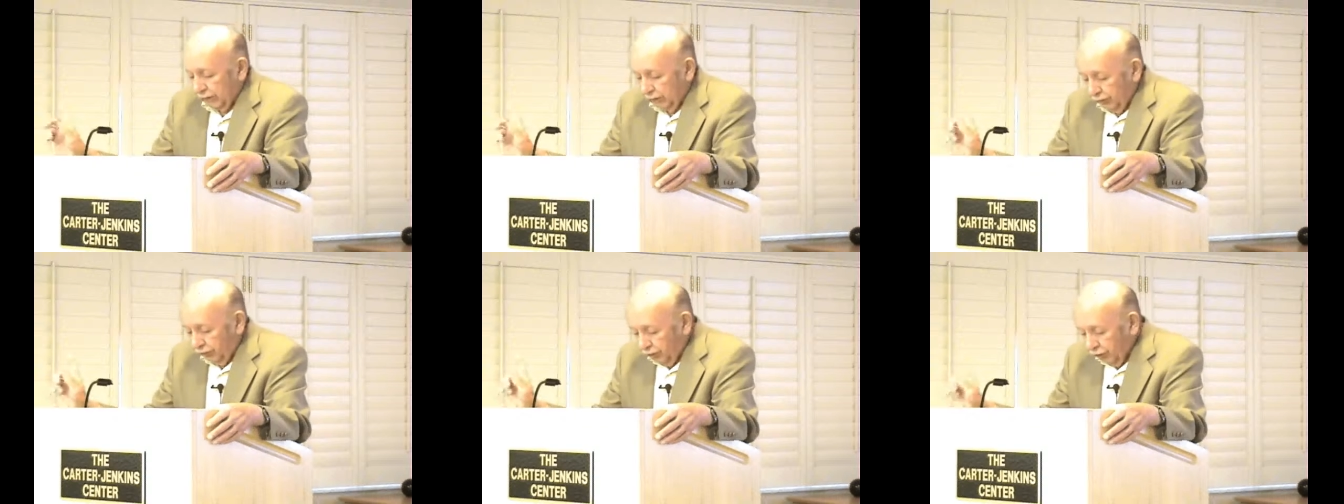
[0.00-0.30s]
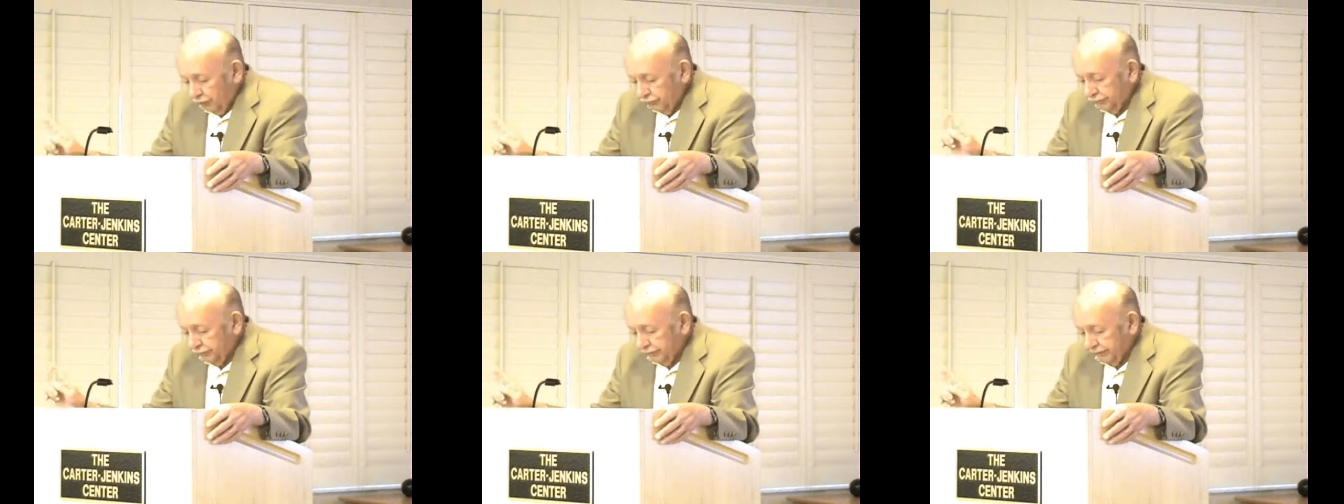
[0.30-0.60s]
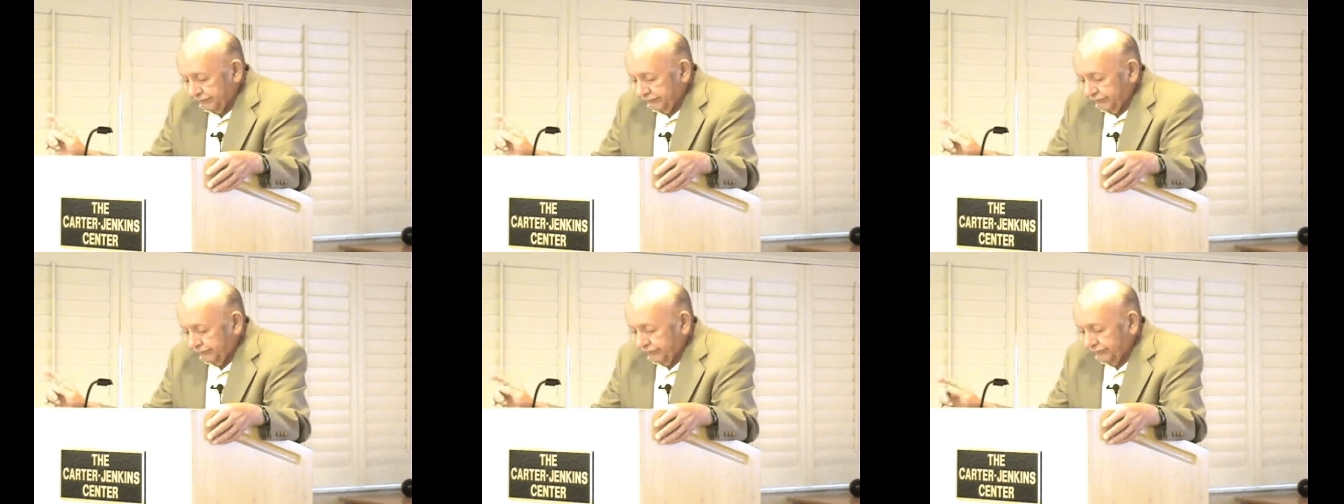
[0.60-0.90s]

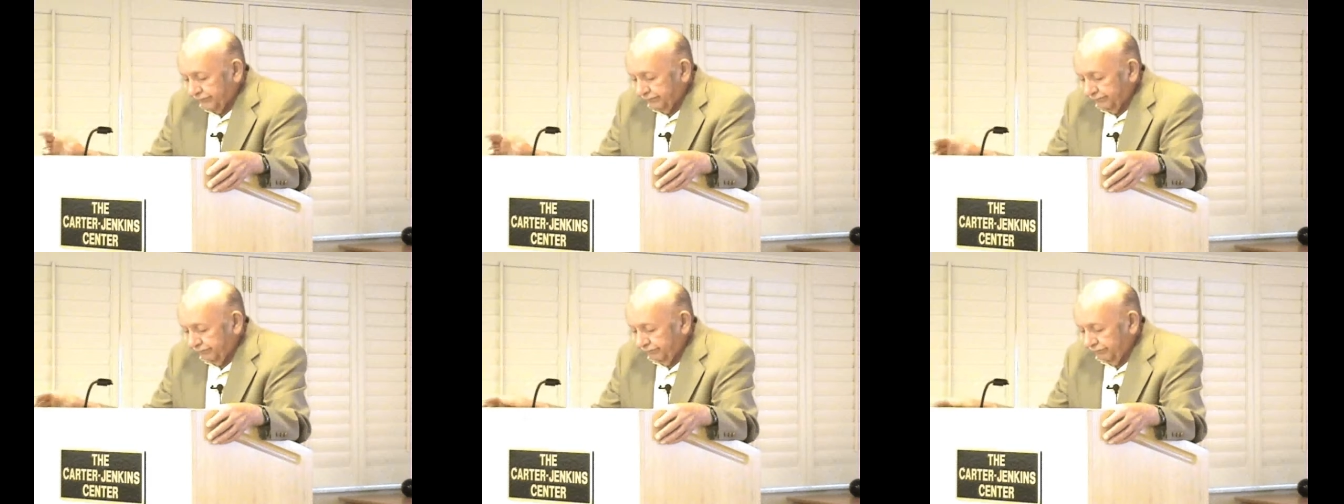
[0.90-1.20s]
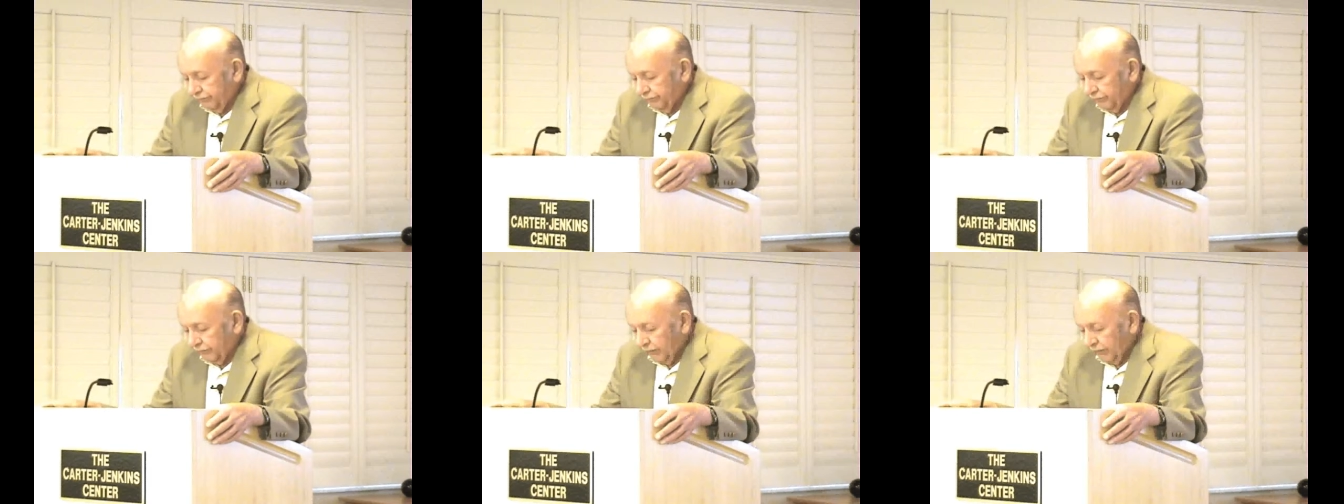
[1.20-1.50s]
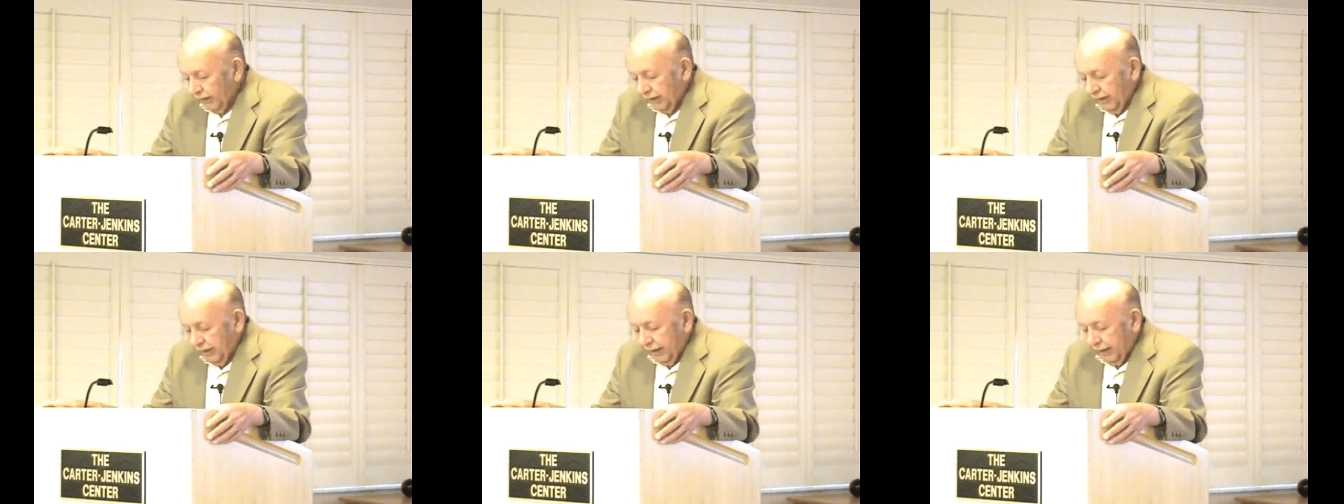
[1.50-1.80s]
content,
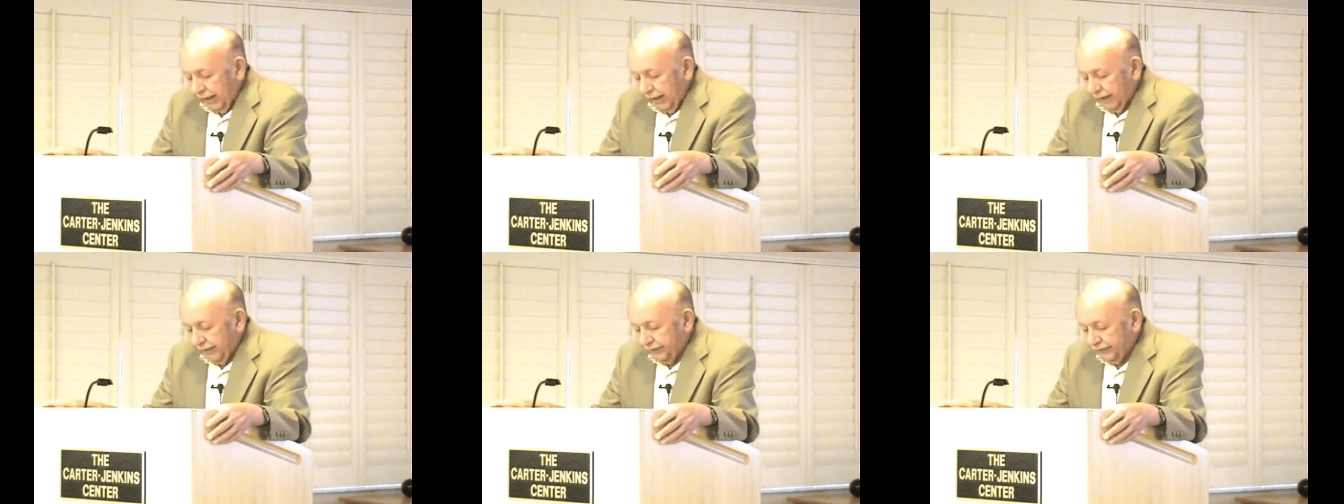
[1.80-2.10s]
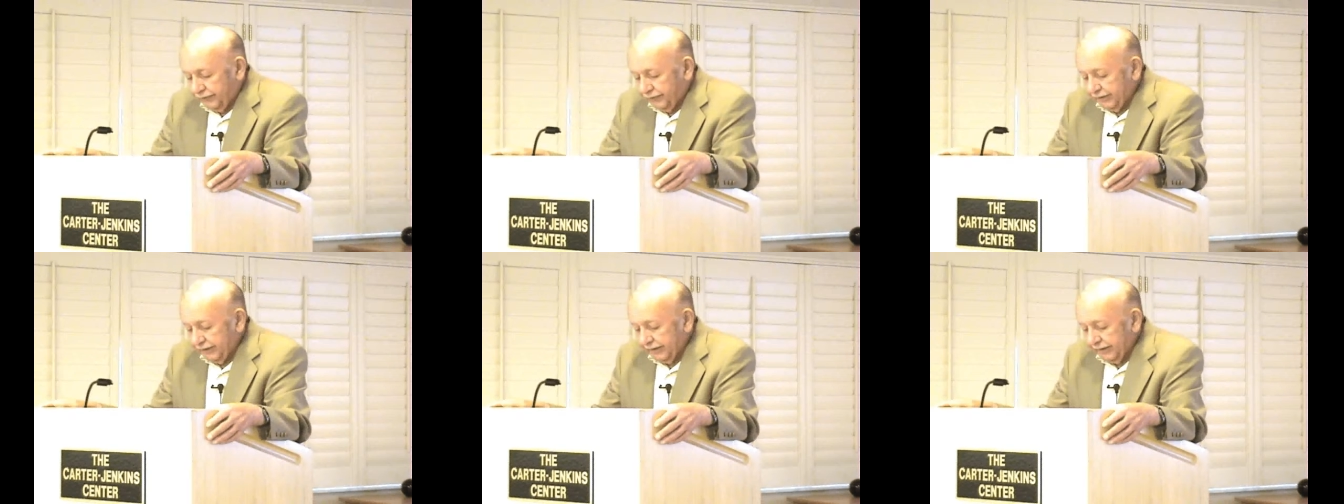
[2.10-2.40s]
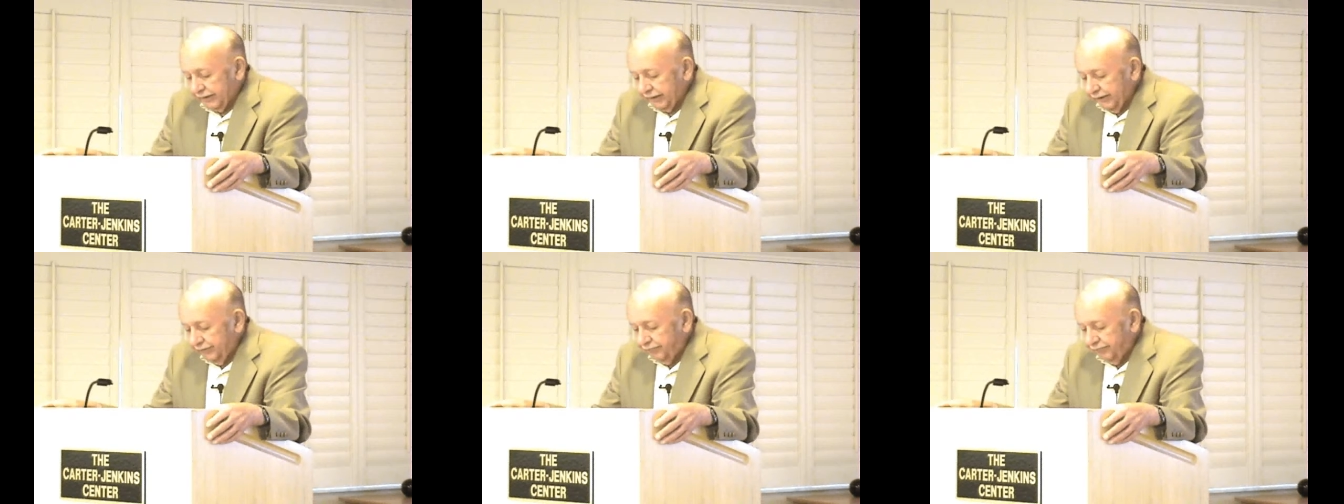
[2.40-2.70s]
and
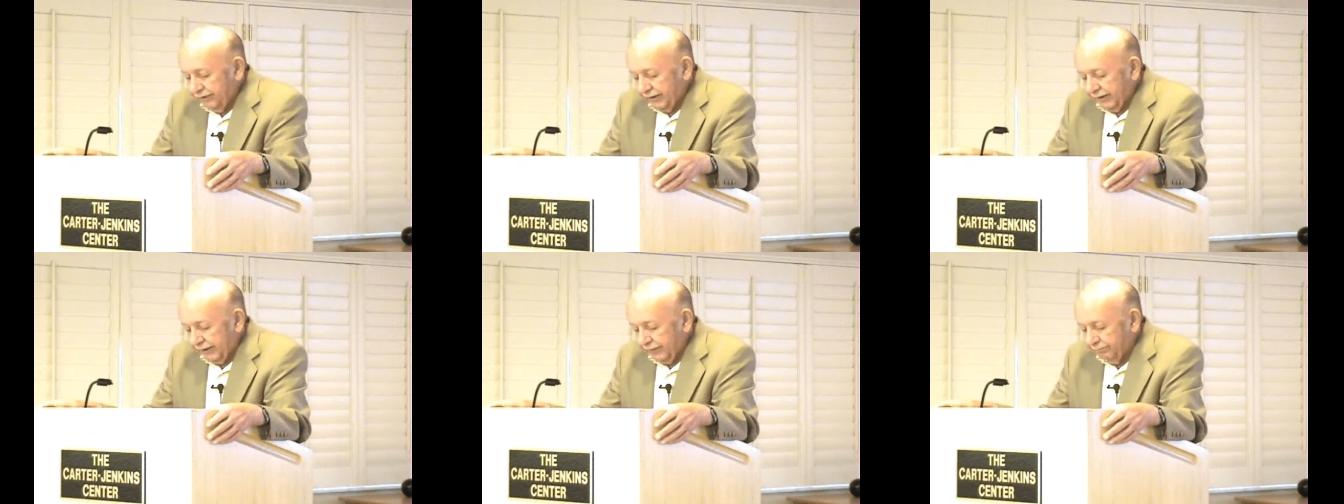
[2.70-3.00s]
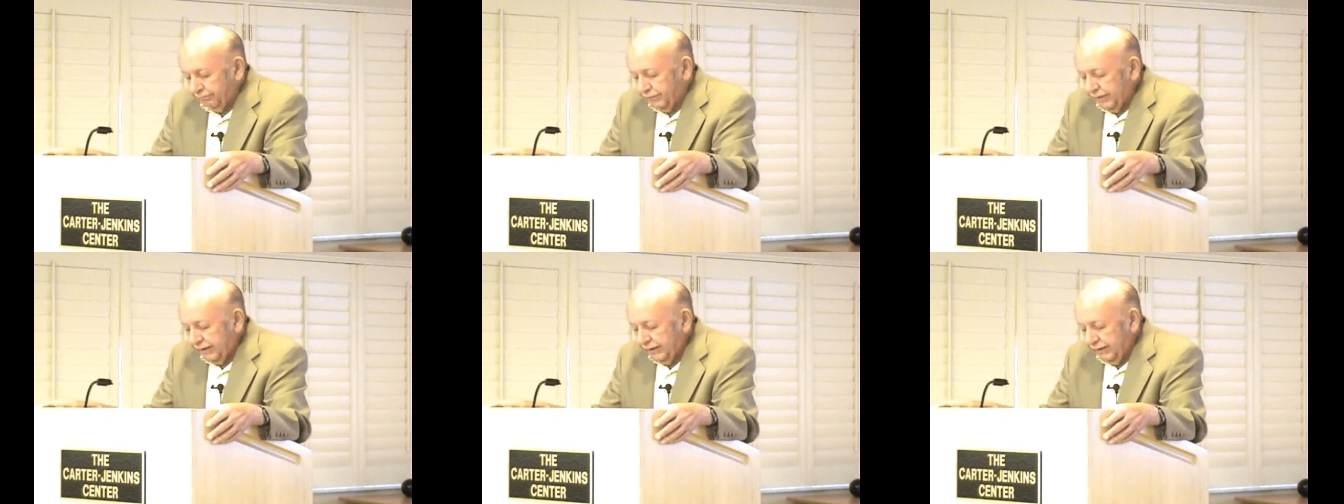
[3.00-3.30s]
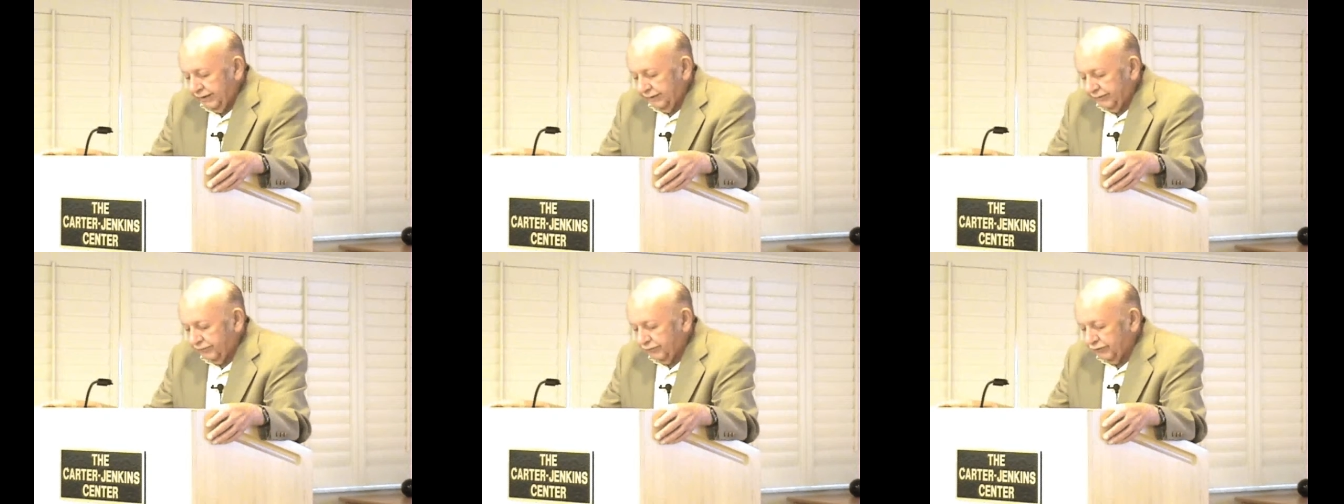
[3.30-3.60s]
significant
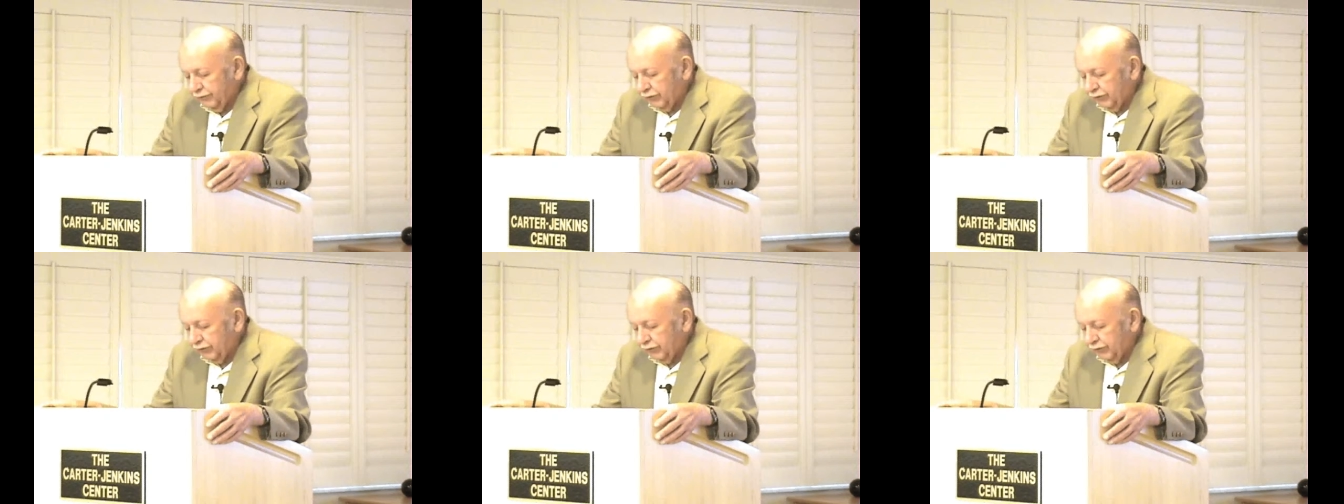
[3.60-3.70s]
meaning